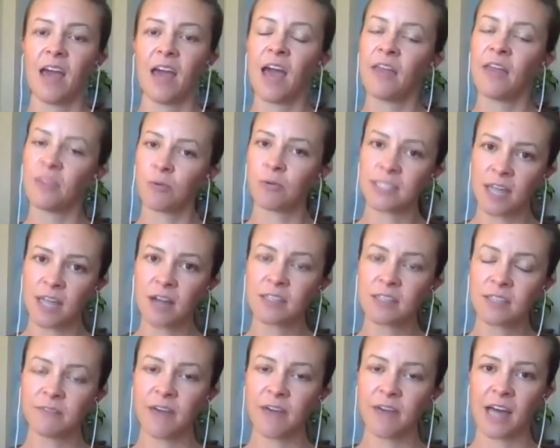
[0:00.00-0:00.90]
And the
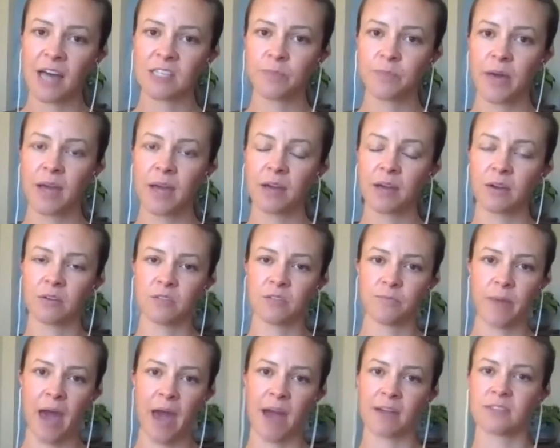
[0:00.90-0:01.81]
reductive aspect goes
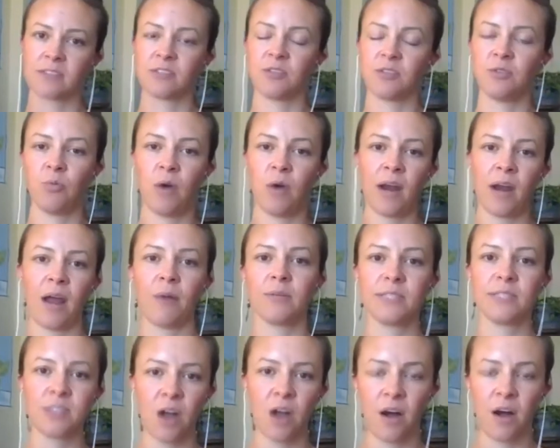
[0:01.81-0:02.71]
back to what I
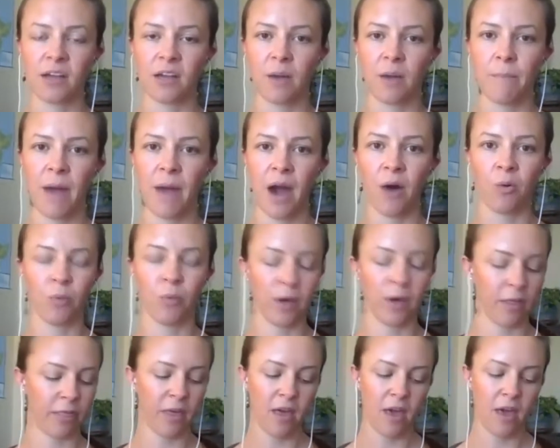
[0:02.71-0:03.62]
was talking about
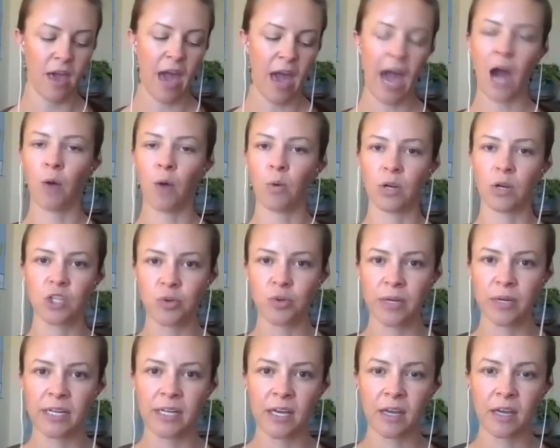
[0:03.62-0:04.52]
with how we're
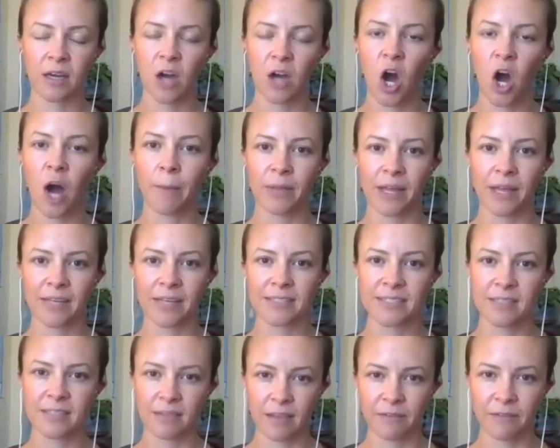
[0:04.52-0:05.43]
treating
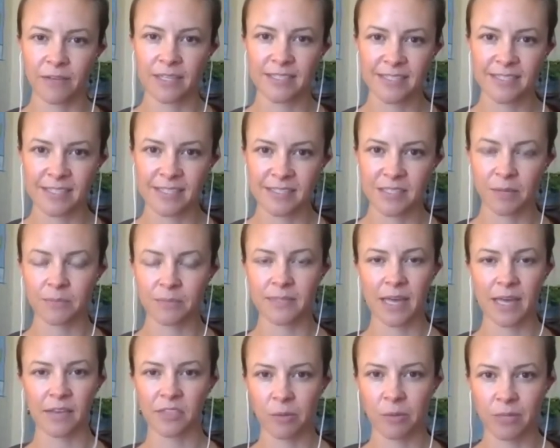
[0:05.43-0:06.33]
complex living systems
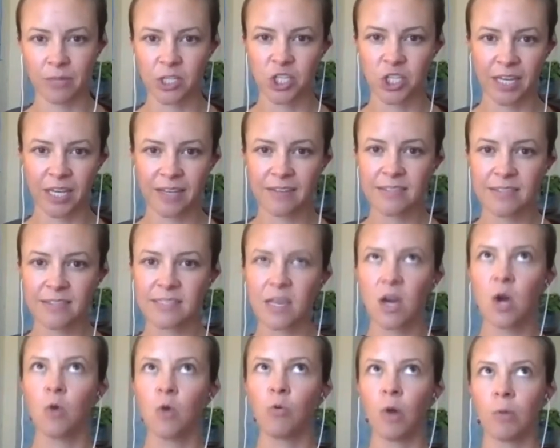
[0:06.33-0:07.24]
like they're machines.
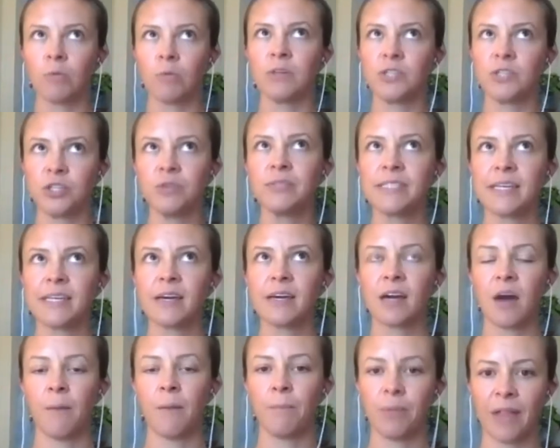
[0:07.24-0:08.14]
We're reducing
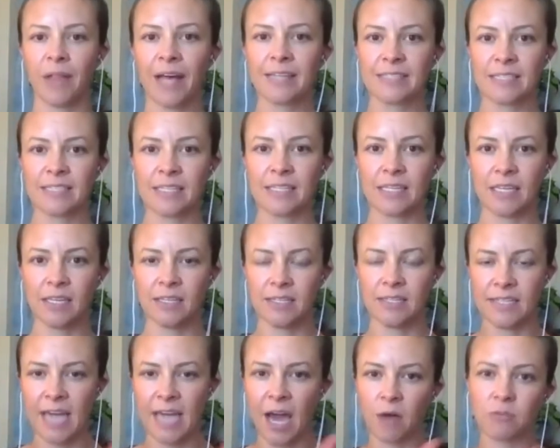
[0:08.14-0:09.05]
complexity
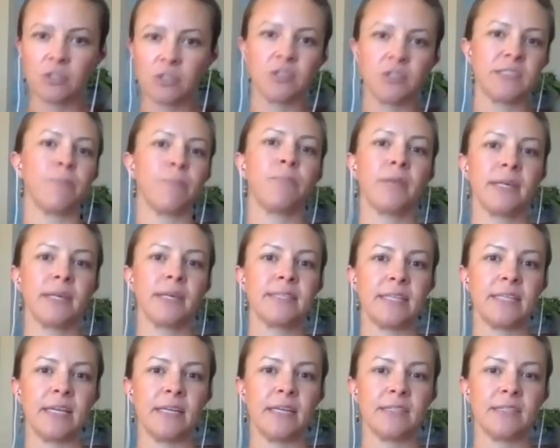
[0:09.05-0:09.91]
down to simplicity.